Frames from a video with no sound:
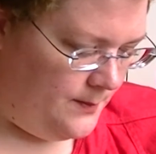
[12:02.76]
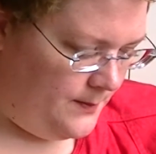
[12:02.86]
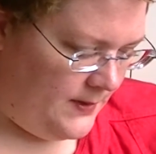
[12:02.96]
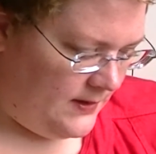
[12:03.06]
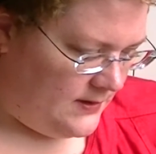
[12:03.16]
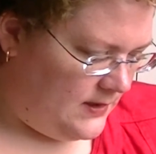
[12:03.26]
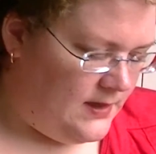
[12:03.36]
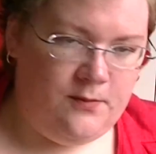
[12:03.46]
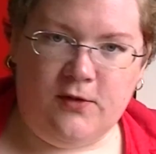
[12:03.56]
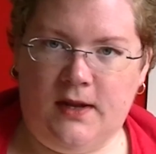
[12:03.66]
because I
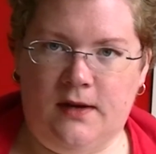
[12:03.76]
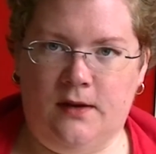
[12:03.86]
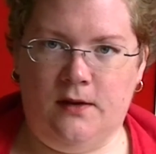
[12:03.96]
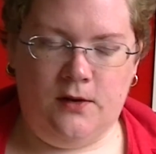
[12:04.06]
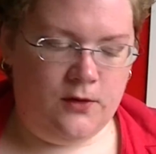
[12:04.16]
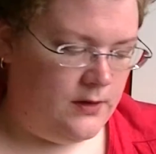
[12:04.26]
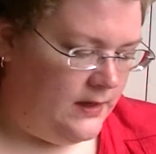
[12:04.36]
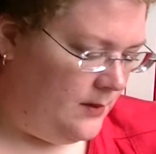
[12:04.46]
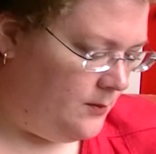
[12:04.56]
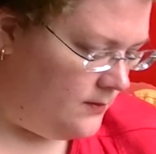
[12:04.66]
keep forgetting her
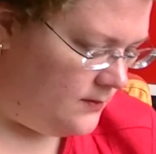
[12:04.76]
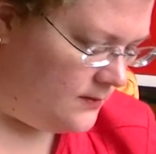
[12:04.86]
name.